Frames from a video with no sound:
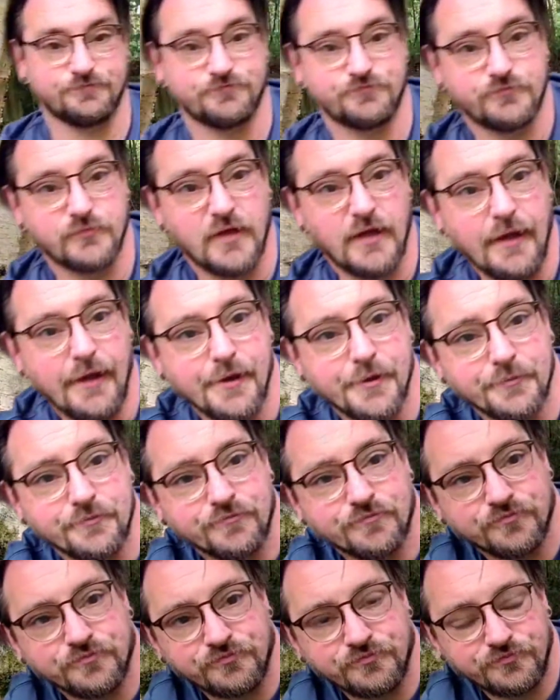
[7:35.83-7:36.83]
Yeah,
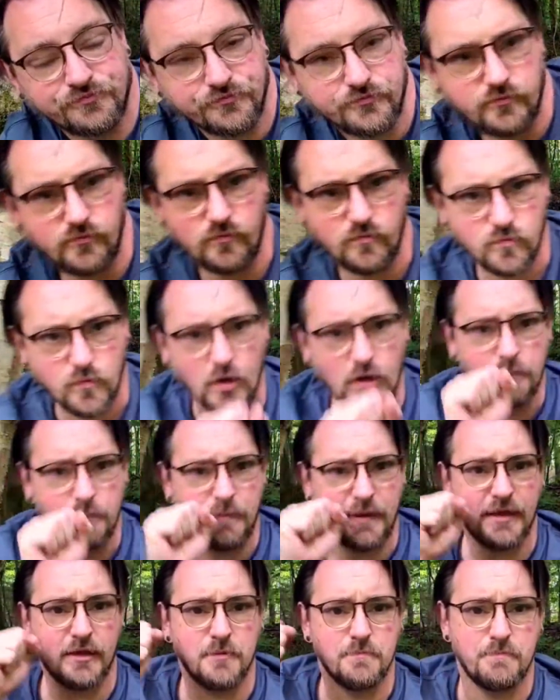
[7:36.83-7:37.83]
you
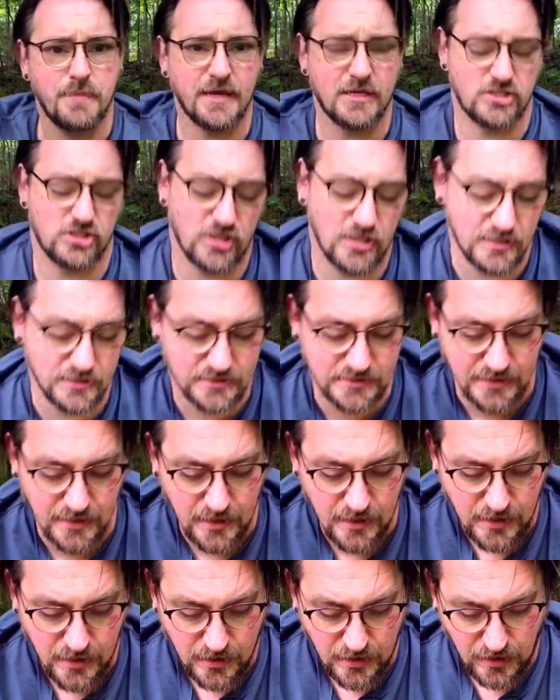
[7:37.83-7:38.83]
peel it in big sheets.
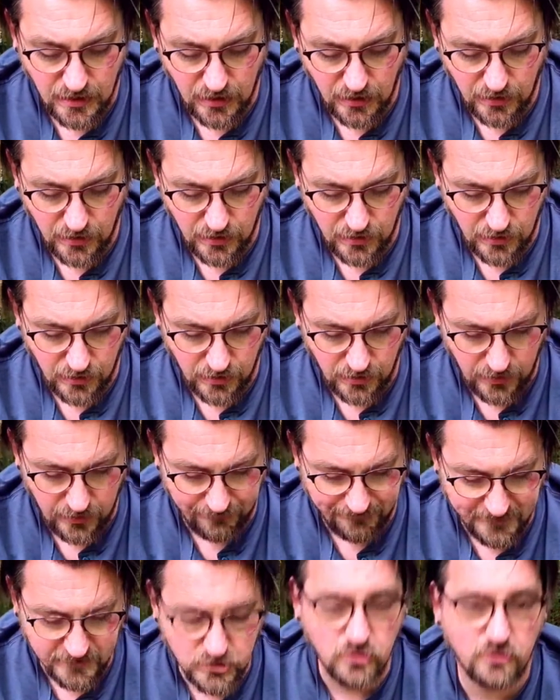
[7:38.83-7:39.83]

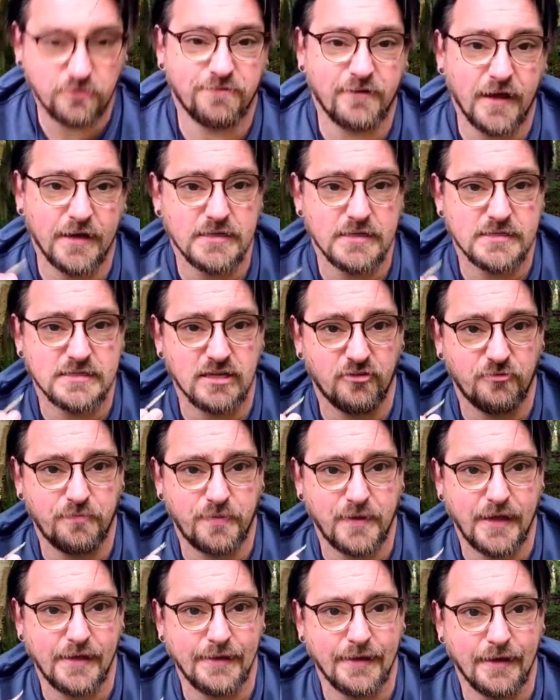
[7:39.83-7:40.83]
If you do find yourself
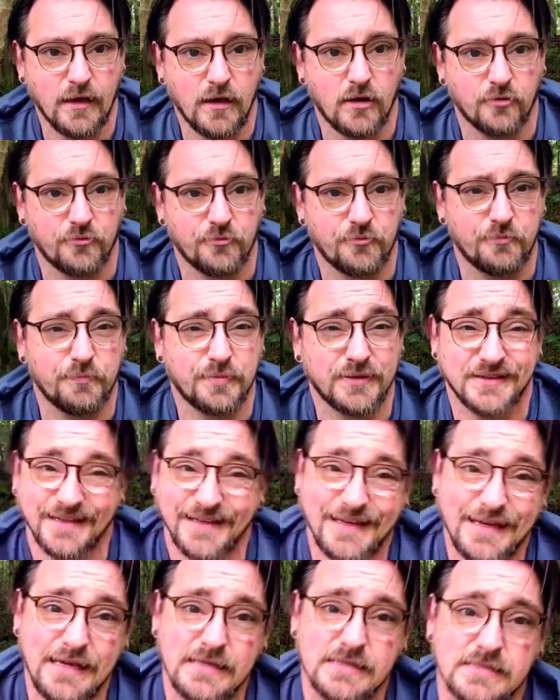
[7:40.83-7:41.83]
peeling off,
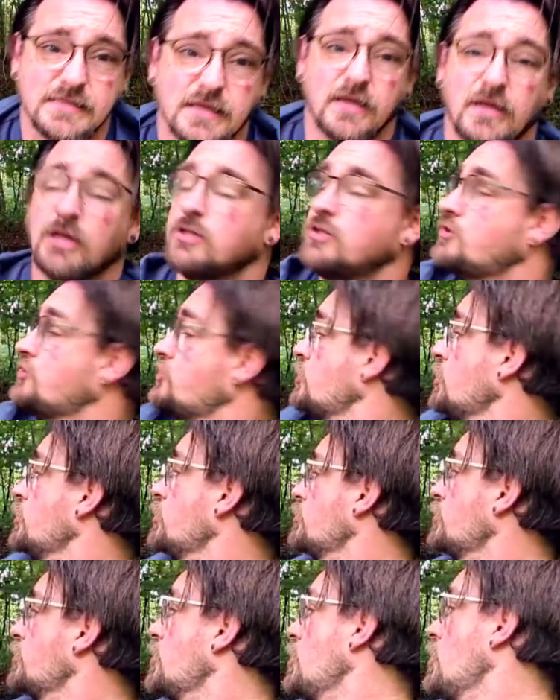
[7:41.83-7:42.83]
please
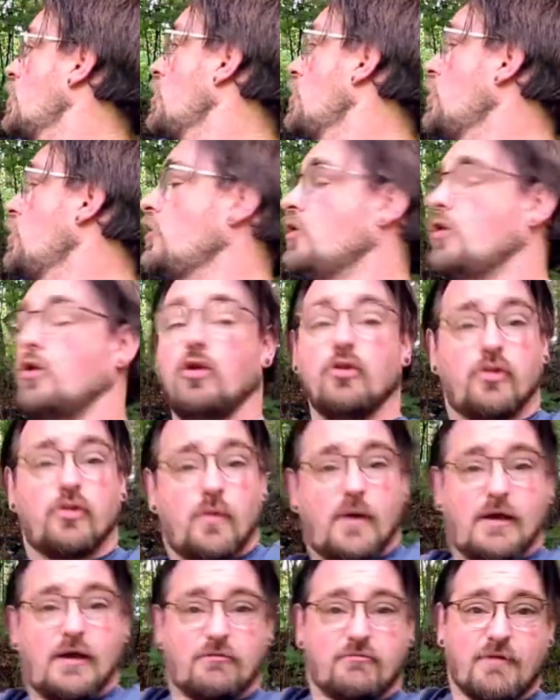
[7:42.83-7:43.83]
don't go all the
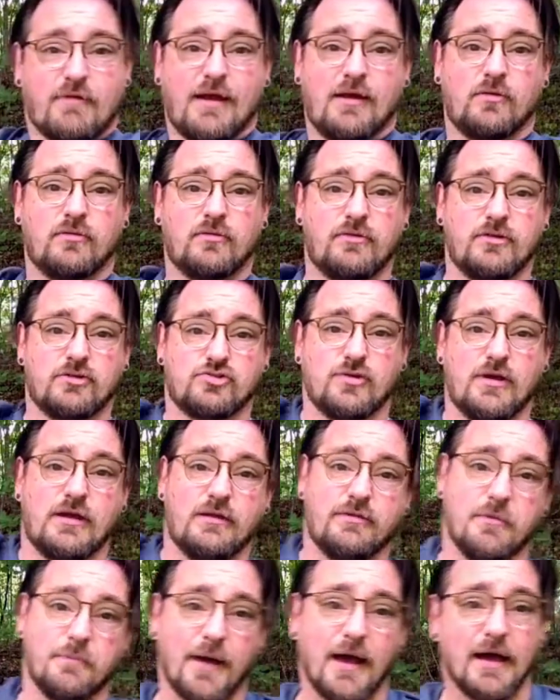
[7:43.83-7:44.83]
way around the tree.
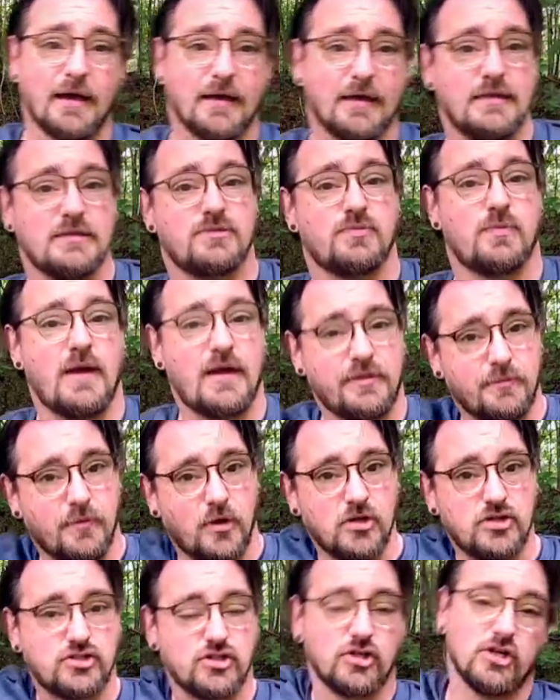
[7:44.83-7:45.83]
The bark is where the
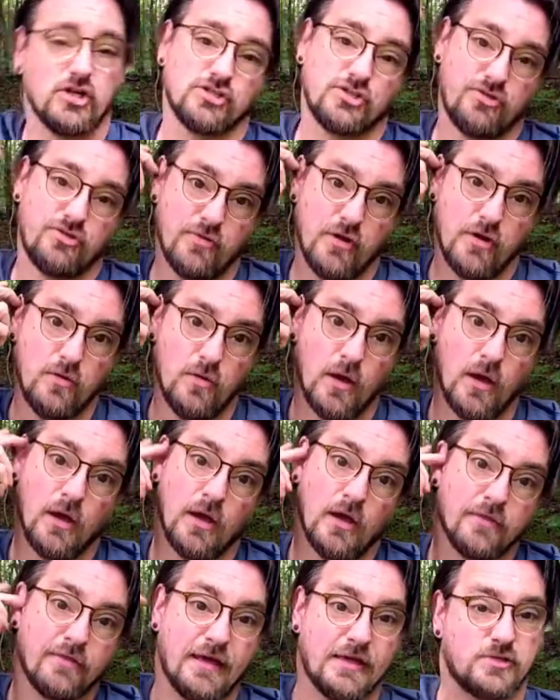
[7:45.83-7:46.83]
moisture goes through.
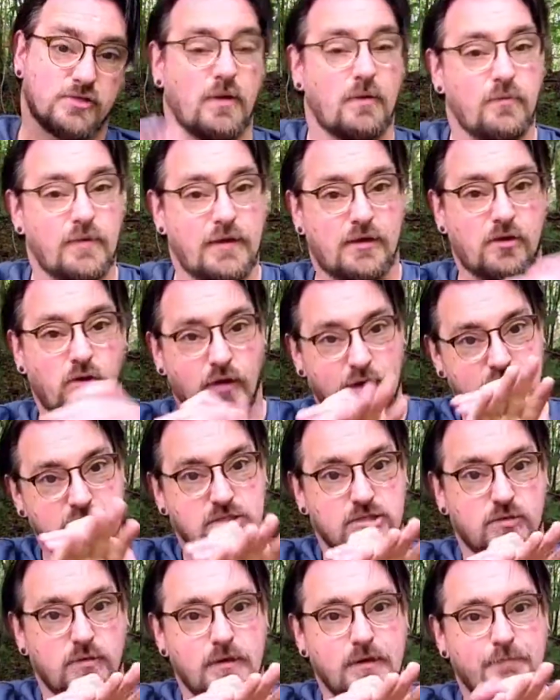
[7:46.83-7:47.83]
That's when we cut
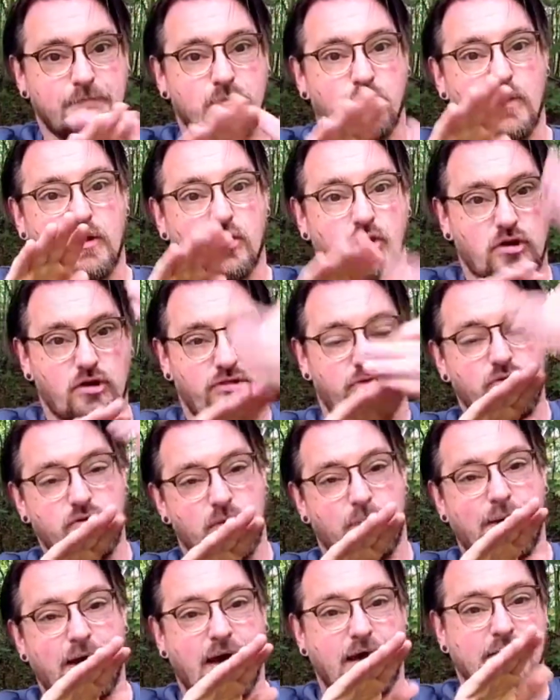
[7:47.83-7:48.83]
into it. We're cutting through the
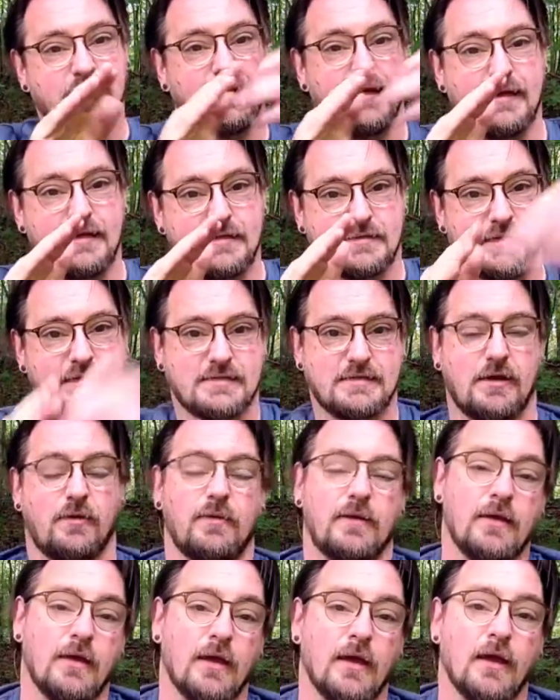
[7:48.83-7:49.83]
bark layers. That's how it
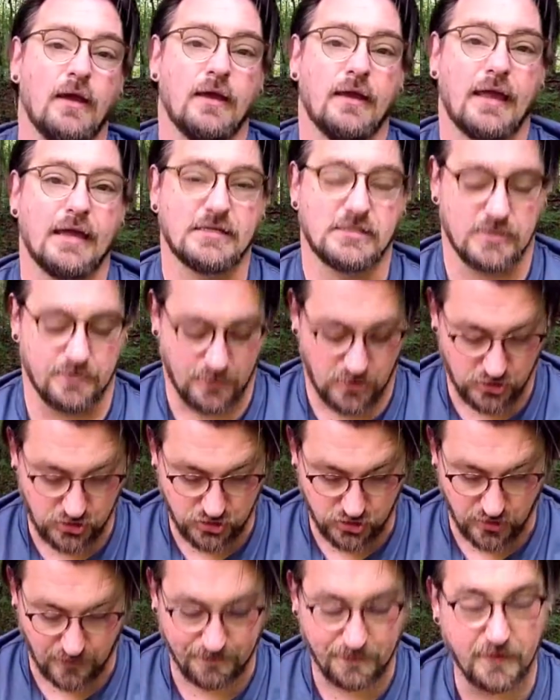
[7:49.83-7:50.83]
gets the
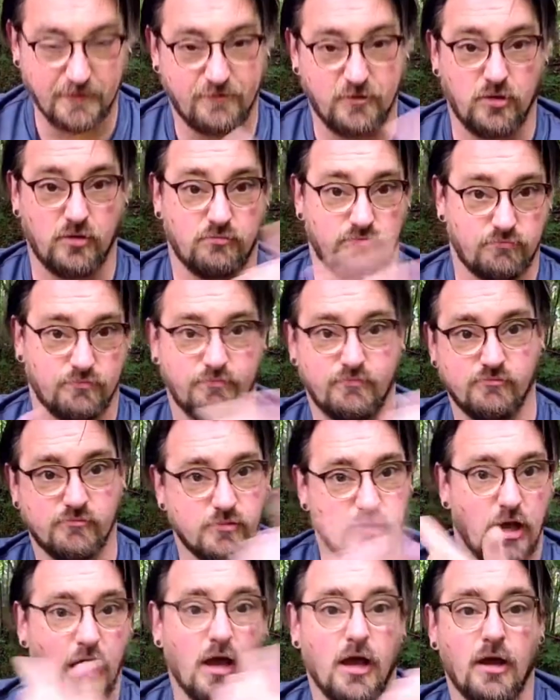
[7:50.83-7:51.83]
moisture. If you
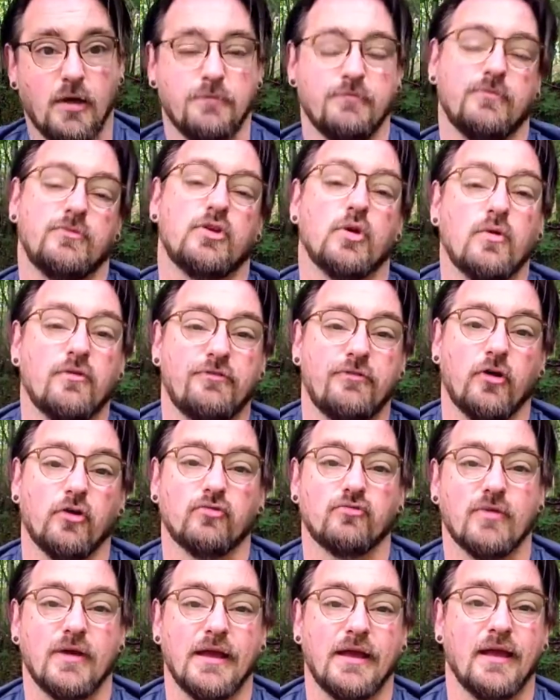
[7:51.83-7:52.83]
do a full
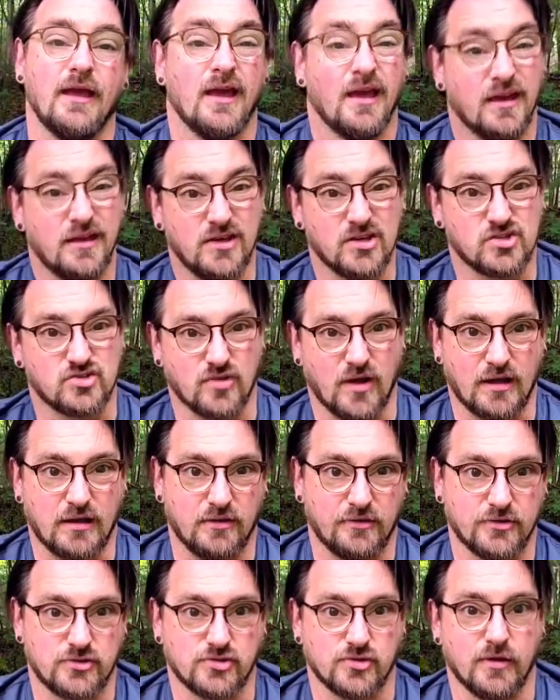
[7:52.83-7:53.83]
ring, you strangle
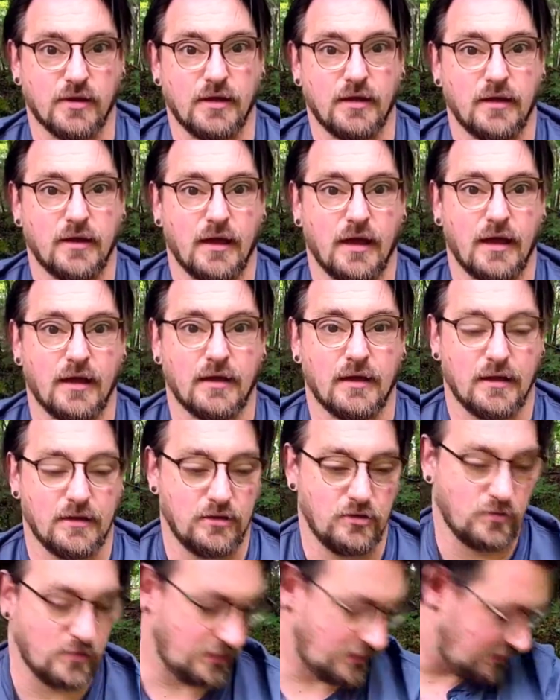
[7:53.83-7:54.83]
the tree and
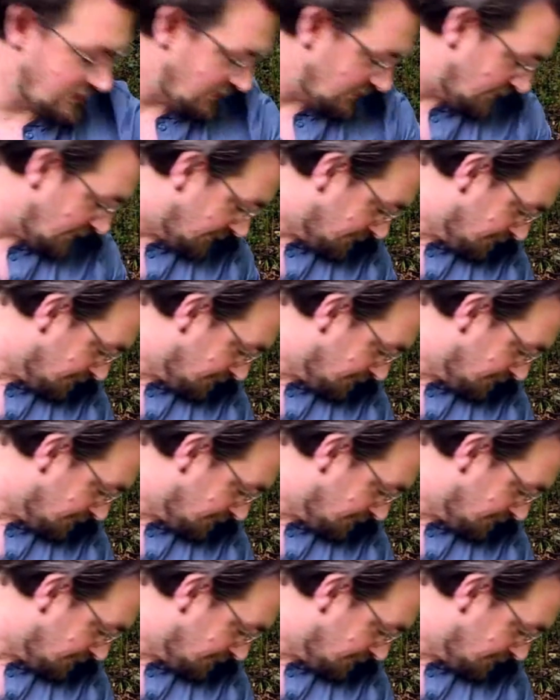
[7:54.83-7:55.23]
you can kill it.